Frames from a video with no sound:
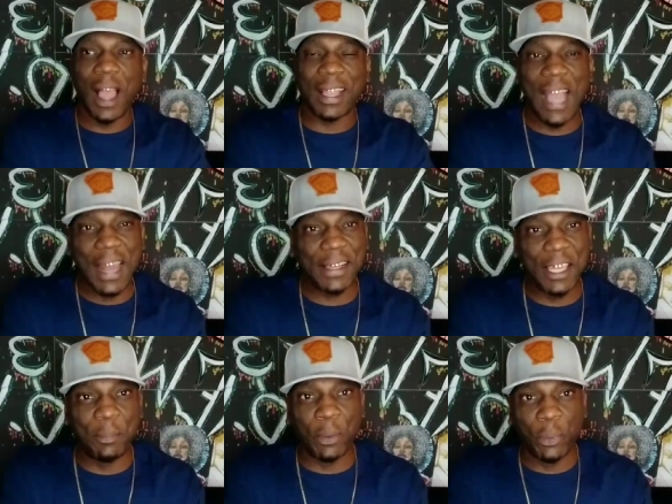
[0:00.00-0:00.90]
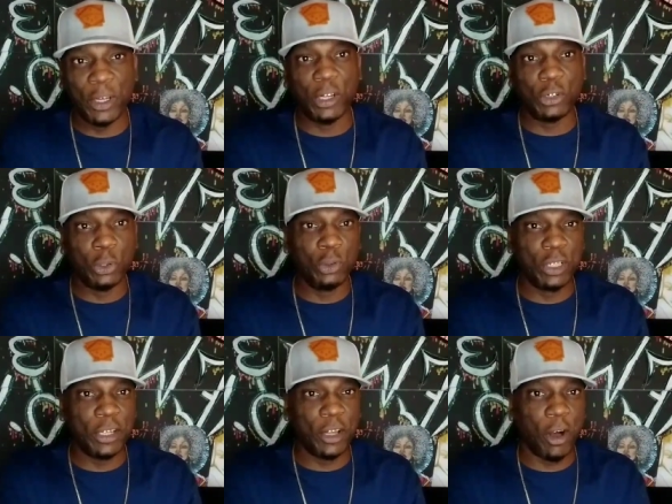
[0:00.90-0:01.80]
I gotta keep it real.
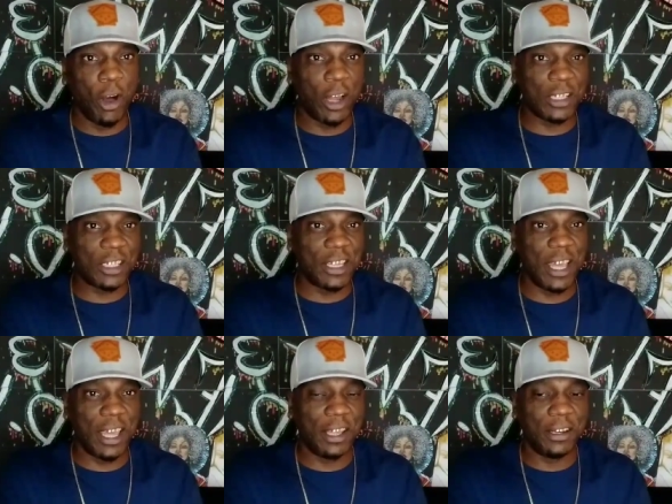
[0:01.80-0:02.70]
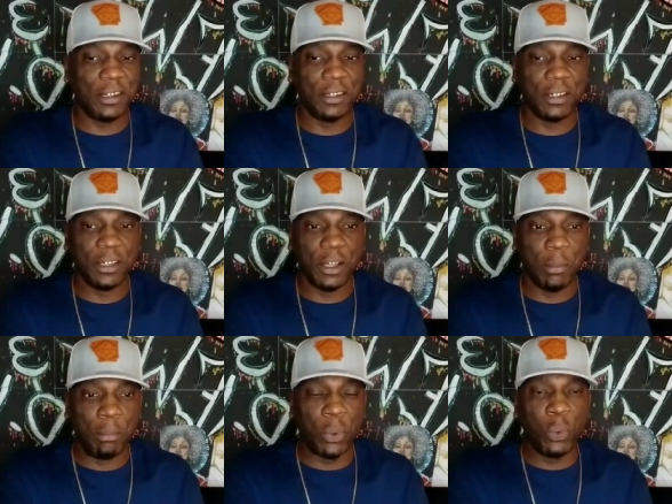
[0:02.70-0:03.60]
Usually the artists that
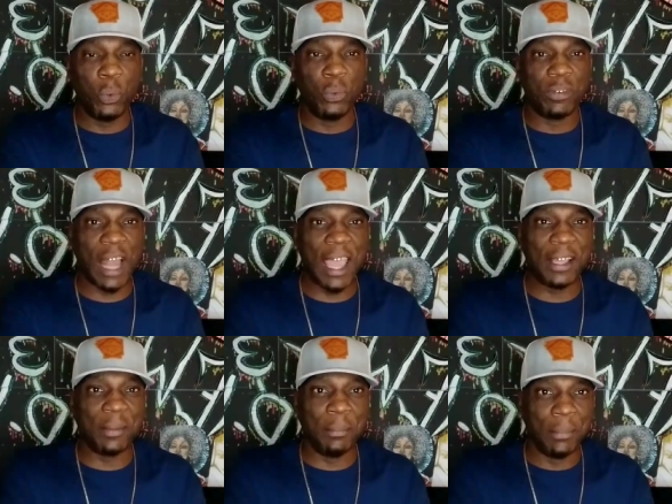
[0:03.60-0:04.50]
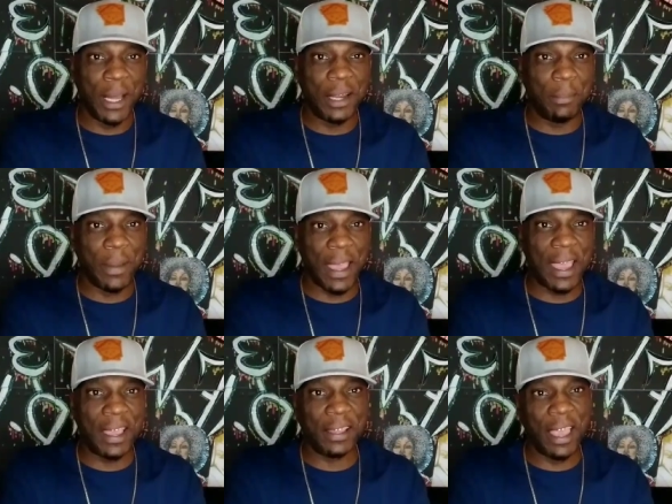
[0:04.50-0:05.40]
move like
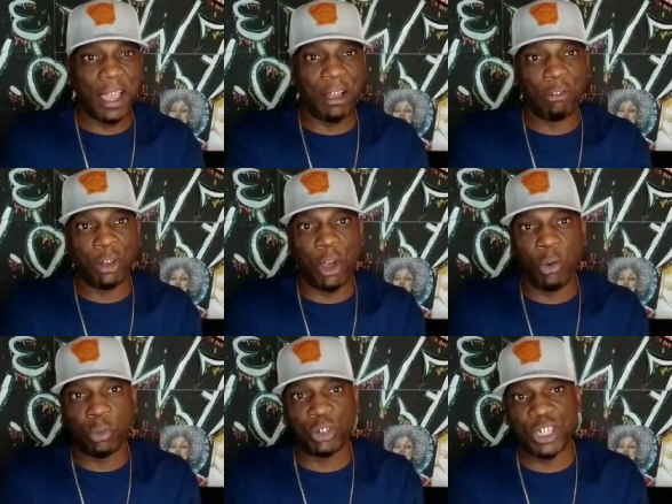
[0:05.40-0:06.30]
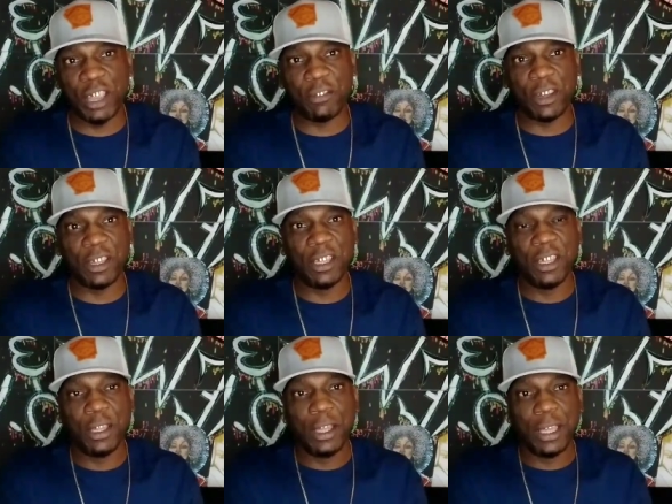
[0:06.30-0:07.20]
Moneybagg have longevity
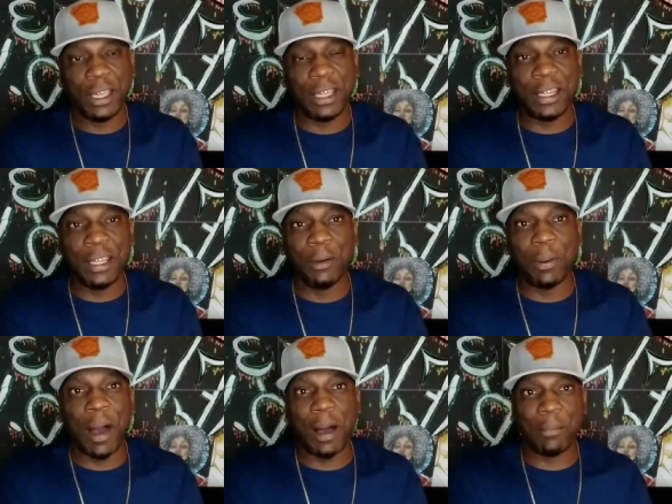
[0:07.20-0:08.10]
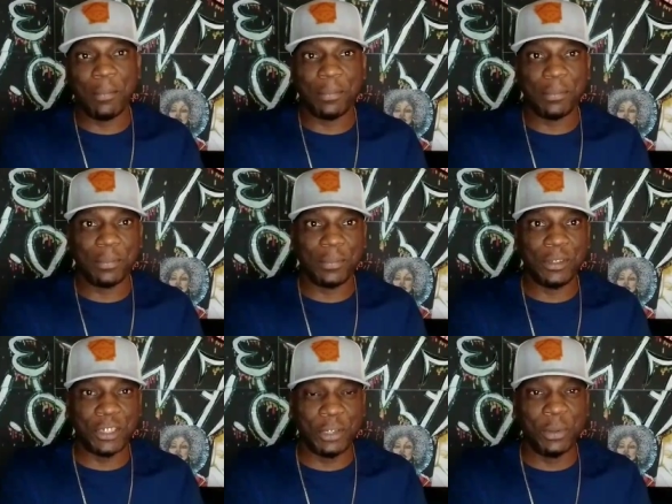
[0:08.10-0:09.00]
in hip hop.
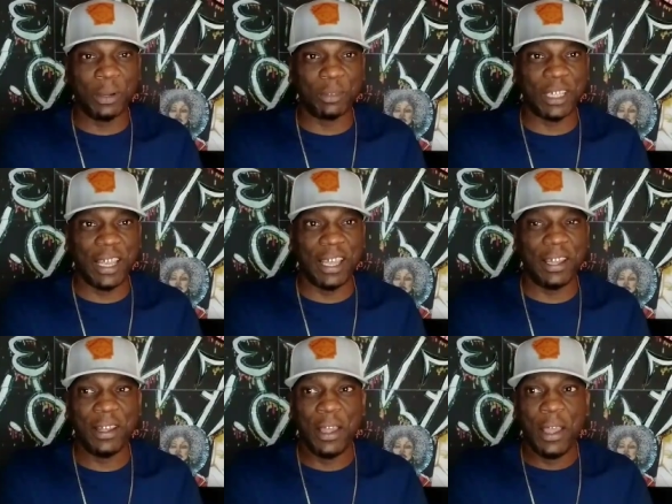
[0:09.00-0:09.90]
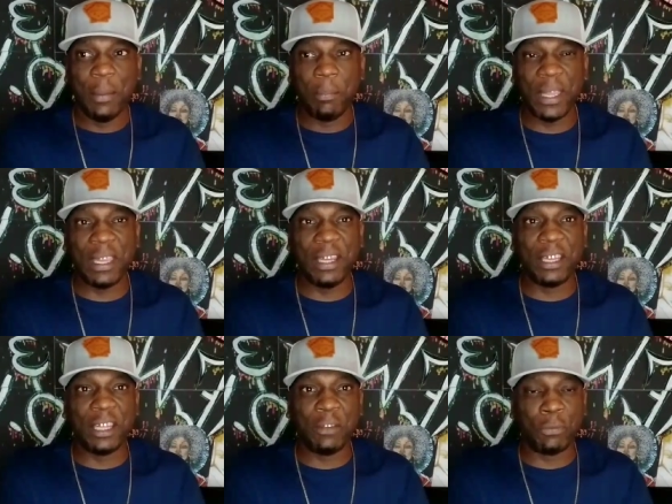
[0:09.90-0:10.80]
You see what I'm saying?
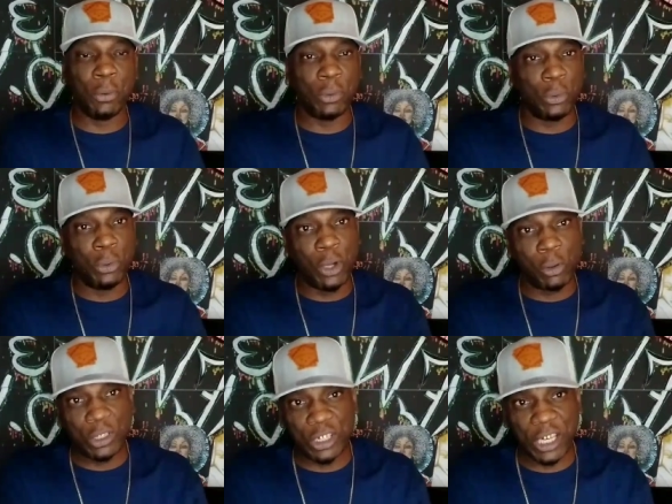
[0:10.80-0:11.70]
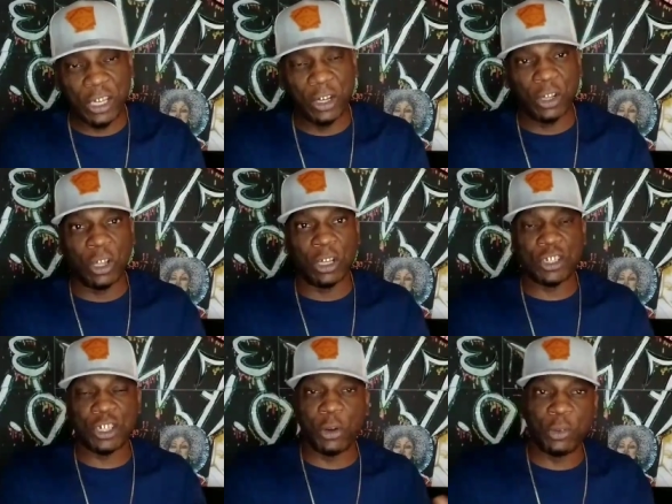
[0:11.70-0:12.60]
Meaning if you, you go to jail or
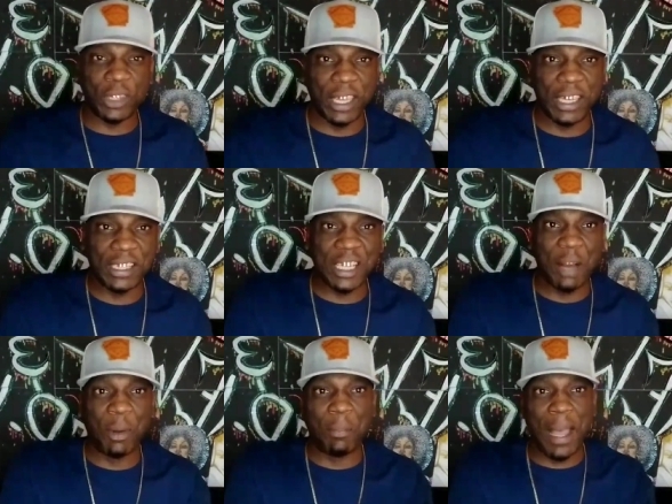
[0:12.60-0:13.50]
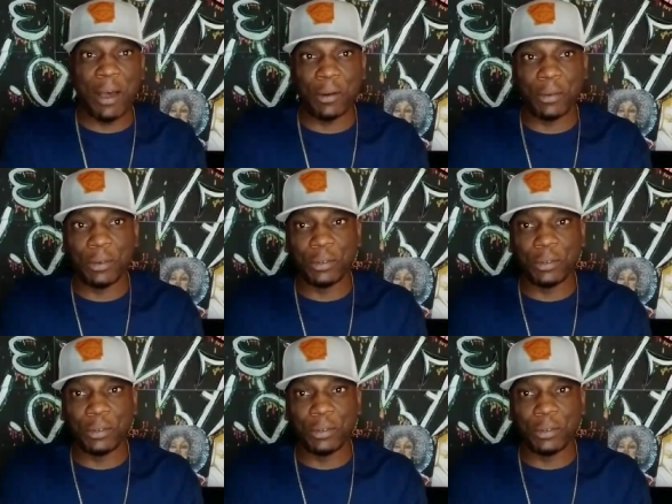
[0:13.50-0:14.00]
certain things come about